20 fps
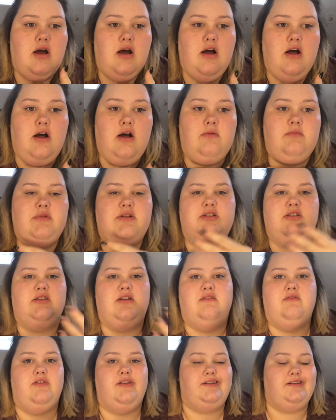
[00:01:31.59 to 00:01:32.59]
and
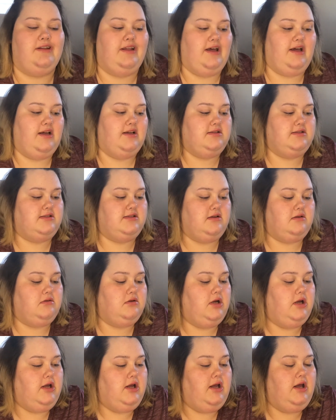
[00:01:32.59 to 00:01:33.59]
stuff like that. So
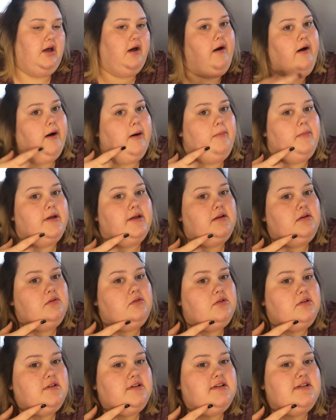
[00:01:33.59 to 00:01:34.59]

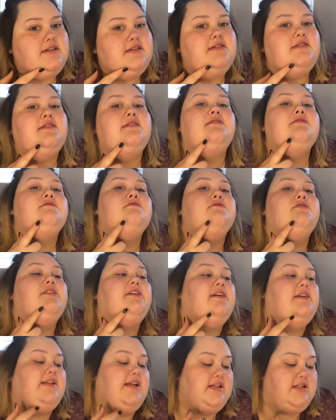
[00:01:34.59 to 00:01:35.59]
ignore this
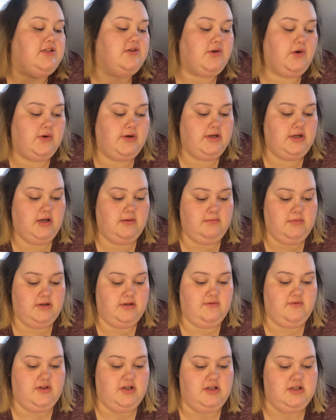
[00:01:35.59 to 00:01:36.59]
thing that's growing on
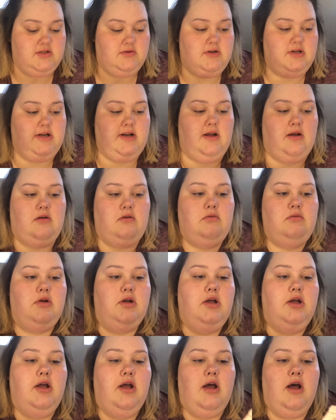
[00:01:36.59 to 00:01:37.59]
my face right now.
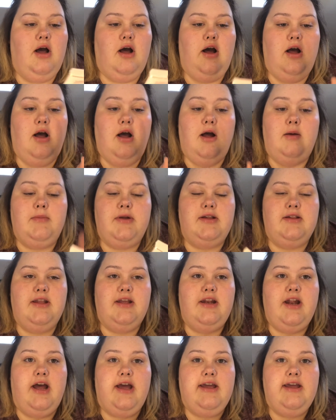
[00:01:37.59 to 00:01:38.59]
And
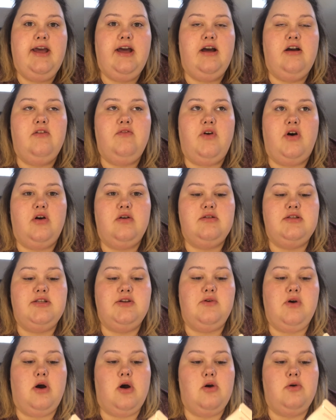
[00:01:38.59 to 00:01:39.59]
then I have
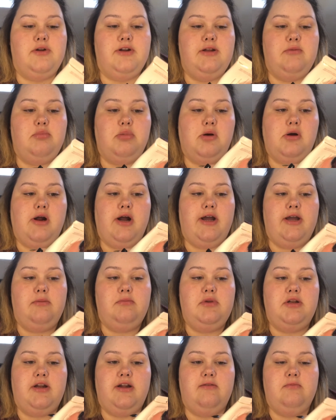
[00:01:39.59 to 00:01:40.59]
also already
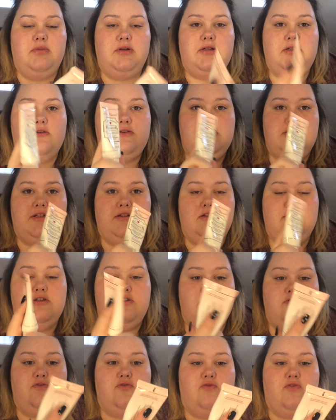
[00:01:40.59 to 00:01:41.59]
primed, and I've been using the
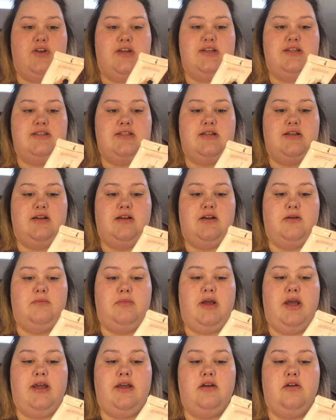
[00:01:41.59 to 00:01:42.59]
Too Faced
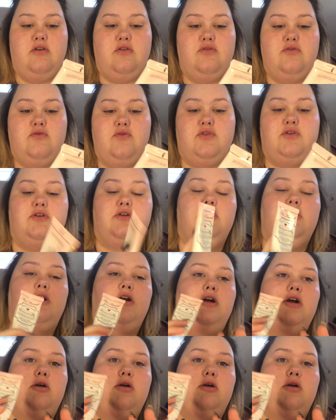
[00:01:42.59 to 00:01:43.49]
Hangover